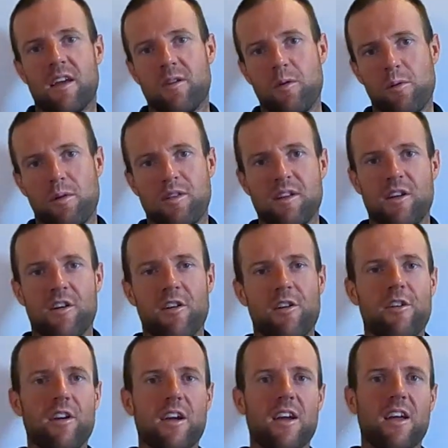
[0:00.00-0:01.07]
We was in a
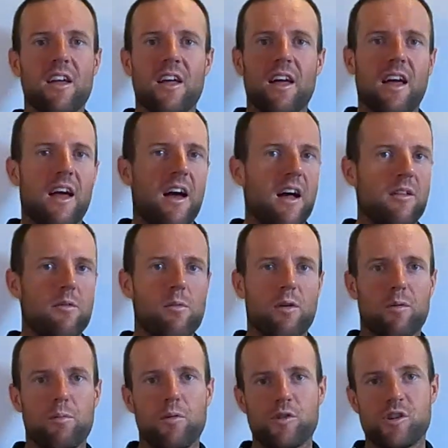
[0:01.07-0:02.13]
hurry and we
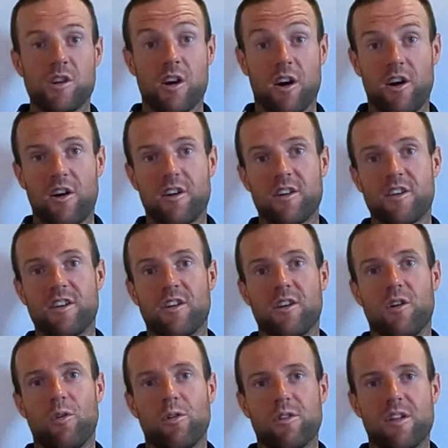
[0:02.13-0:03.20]
was pushing hard
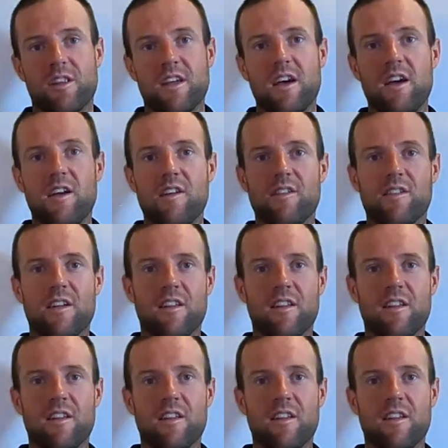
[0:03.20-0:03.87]
all the days,